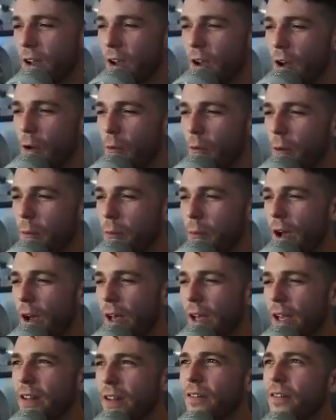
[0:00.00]

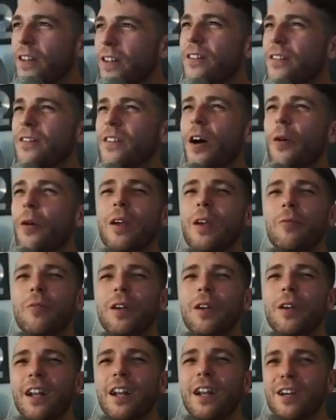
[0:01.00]
no, we got
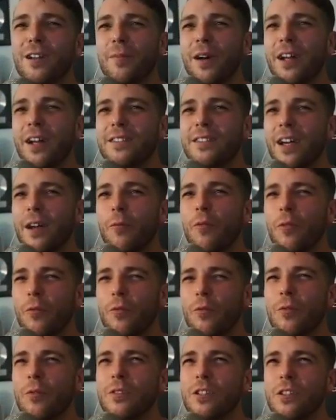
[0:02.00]
a good amount of time.
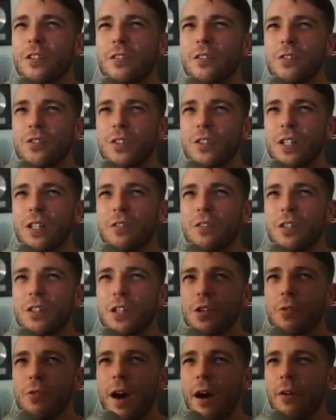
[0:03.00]
Do you usually do 2
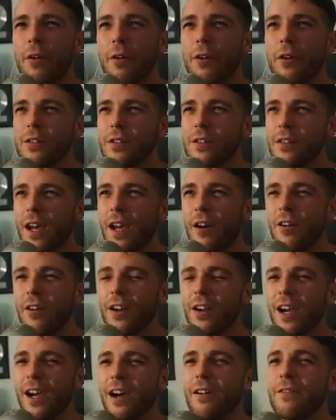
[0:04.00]
hours, hour and a
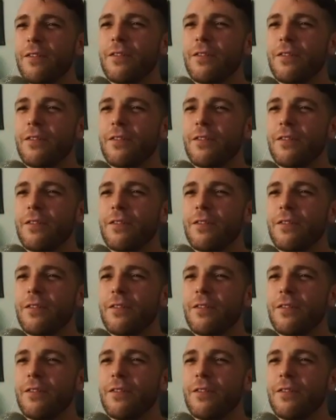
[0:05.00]
half?